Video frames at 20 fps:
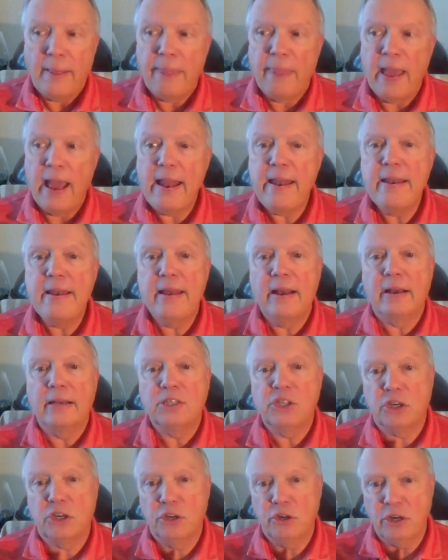Then uh,
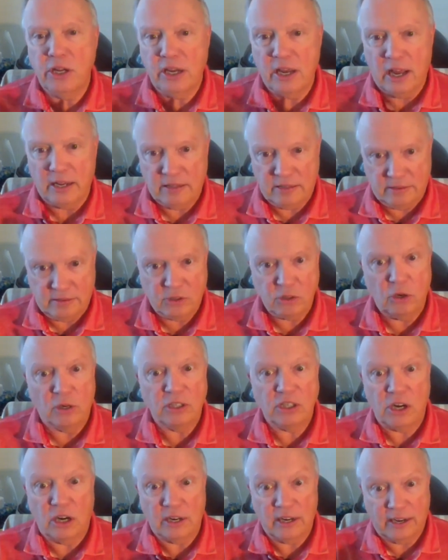security got sort
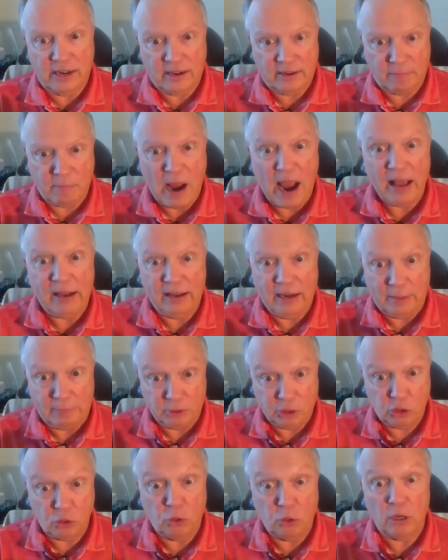of started piling up
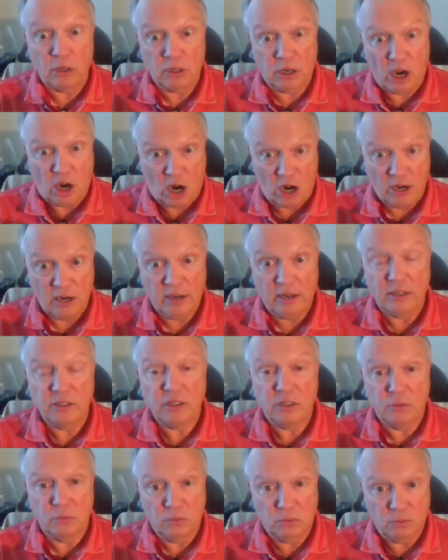a scorecard
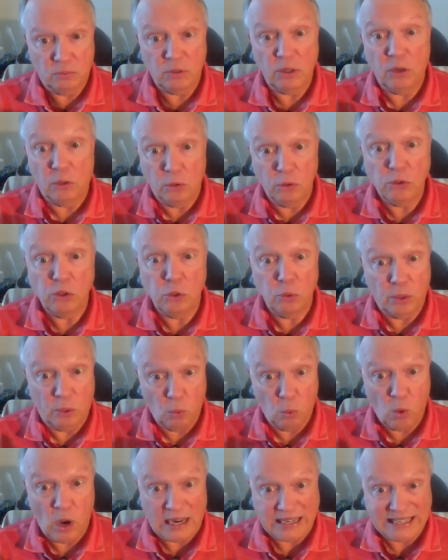as to you know who's
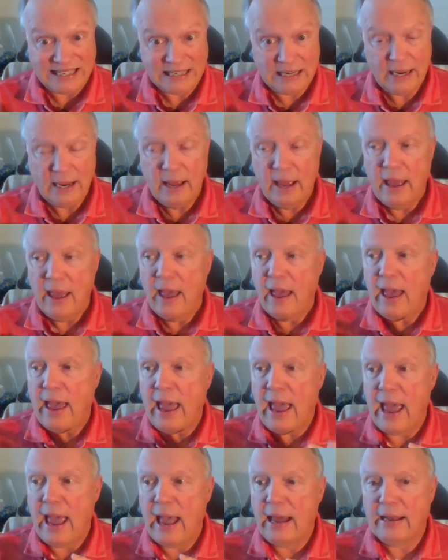doing what.
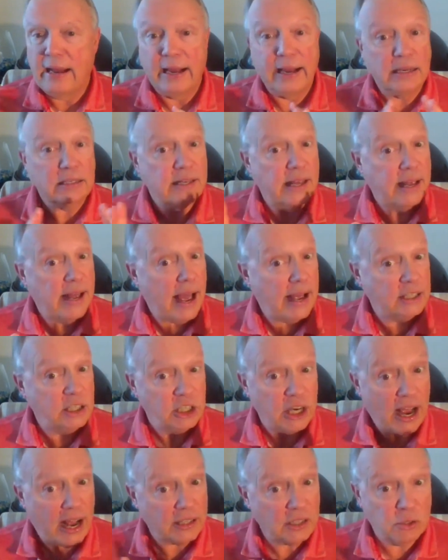And I guess they had
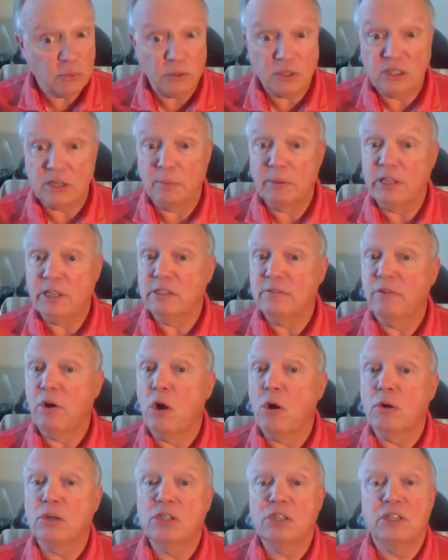chats with some of these
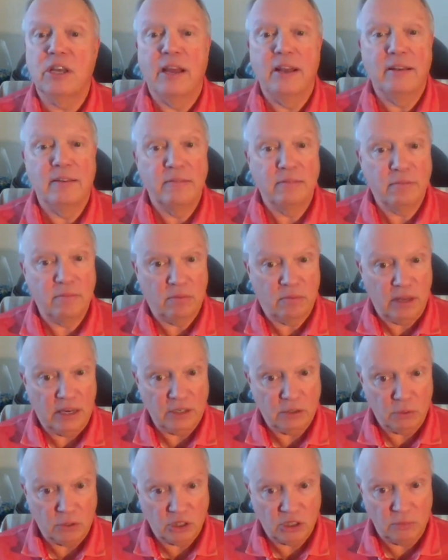folks, and
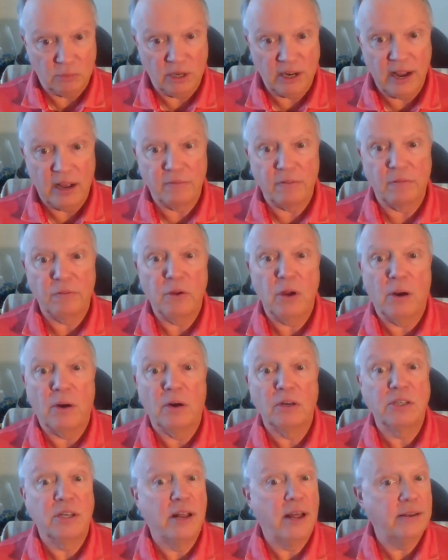things would simmer down for a few
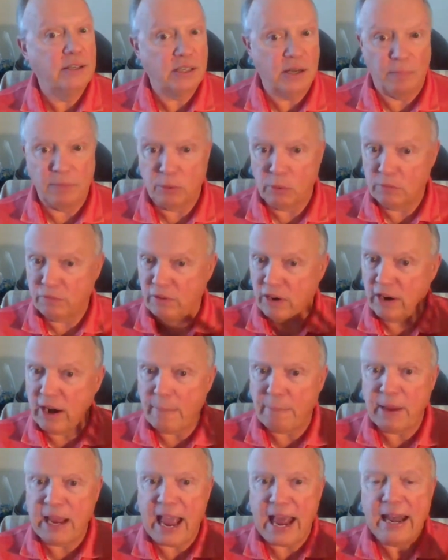hours, and then something would flare
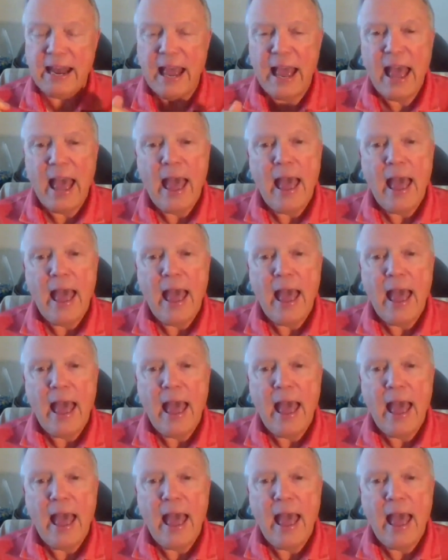up again.